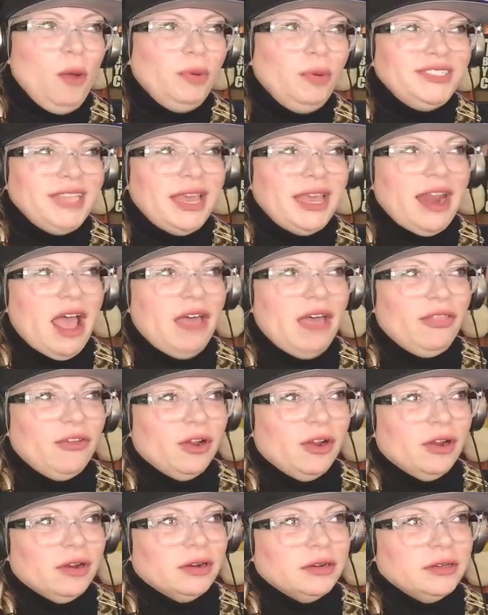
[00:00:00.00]
What was that
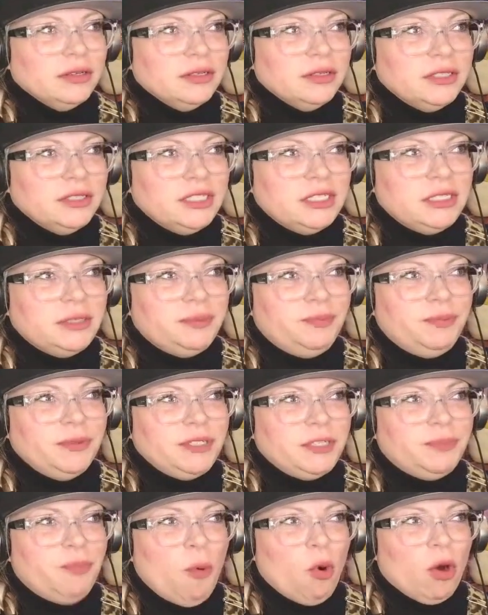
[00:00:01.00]
other
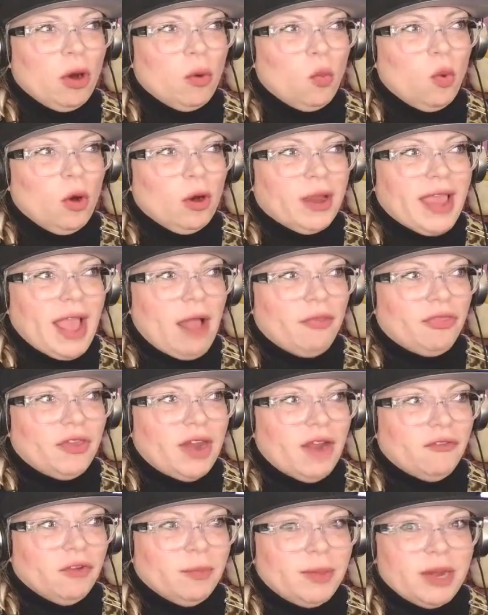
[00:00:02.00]
sport workout
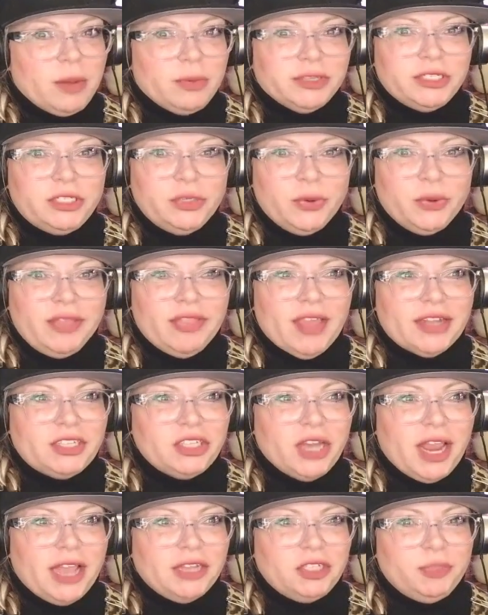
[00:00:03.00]
that everybody was doing
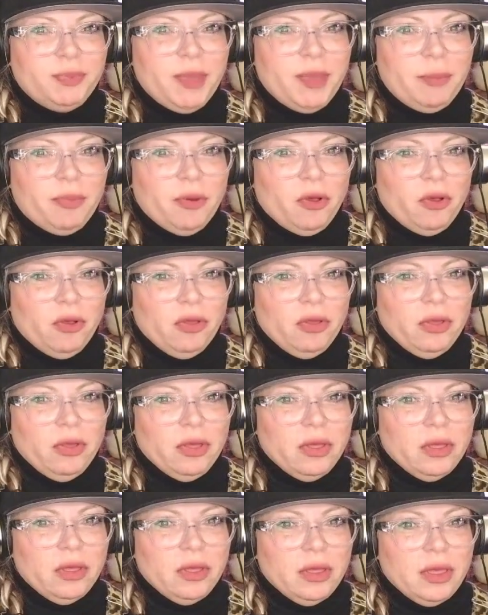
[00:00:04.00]
that changed people?
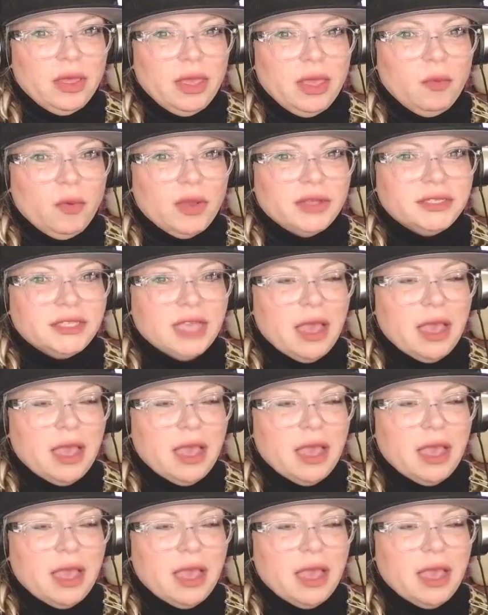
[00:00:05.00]
It was